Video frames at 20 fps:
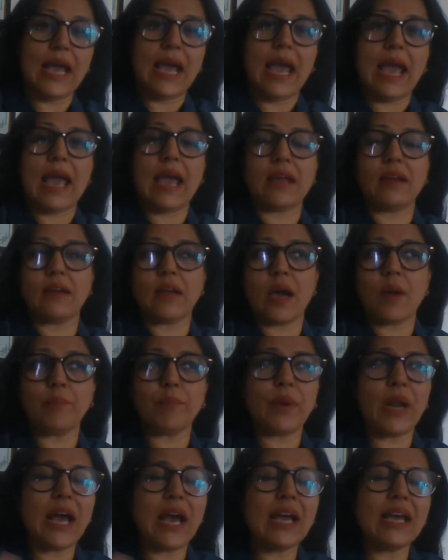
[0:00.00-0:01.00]
and
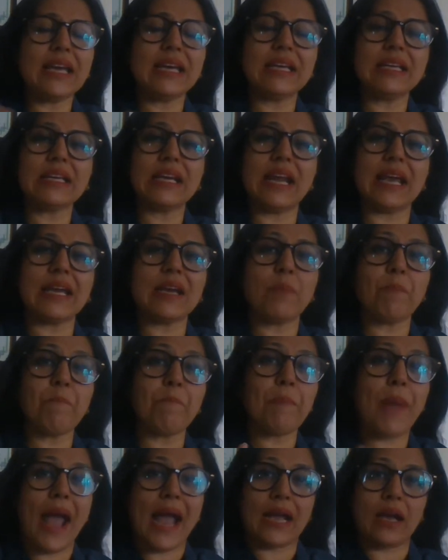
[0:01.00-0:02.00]
apply it like a
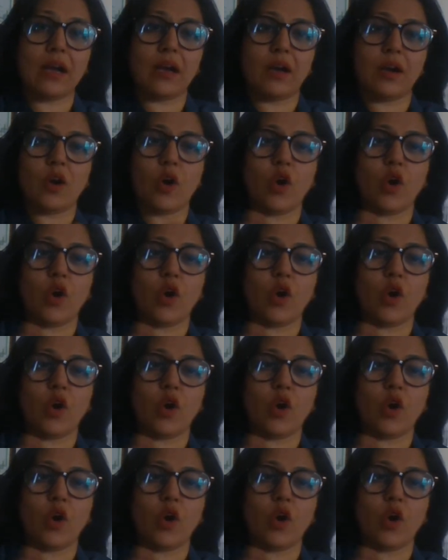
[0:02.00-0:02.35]
pack